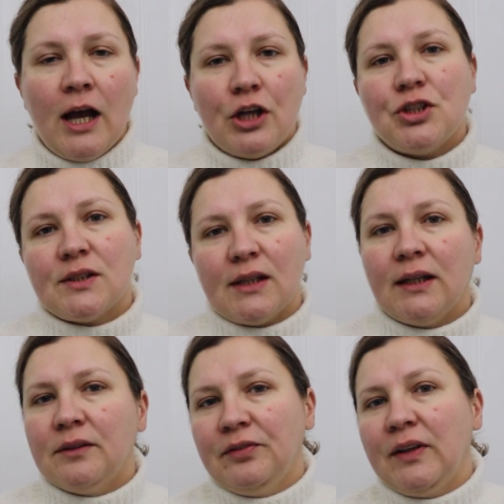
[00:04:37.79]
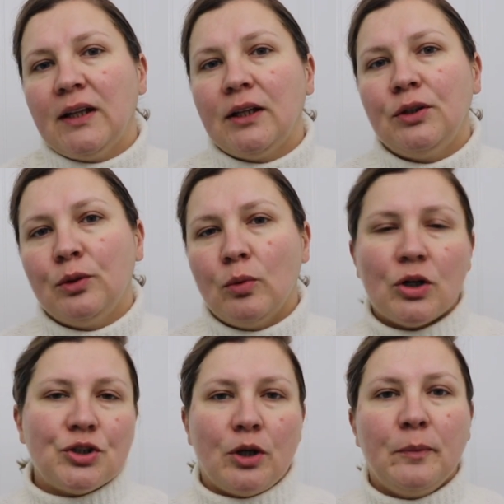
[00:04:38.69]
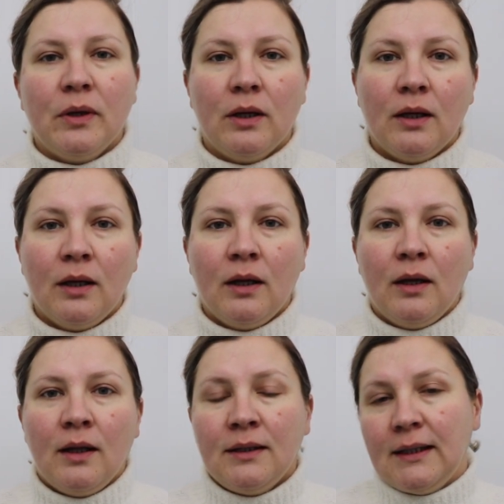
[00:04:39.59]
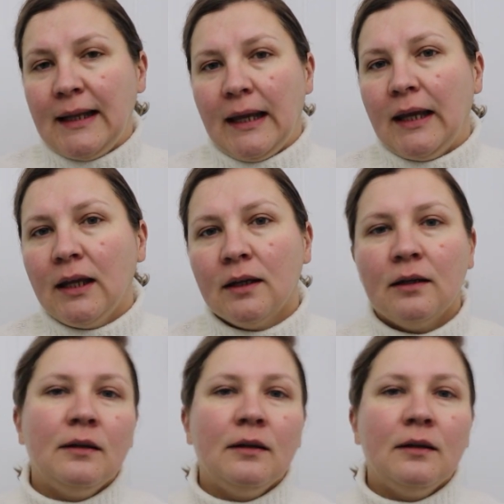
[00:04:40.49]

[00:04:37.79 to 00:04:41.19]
I just like the feeling to wash up the day,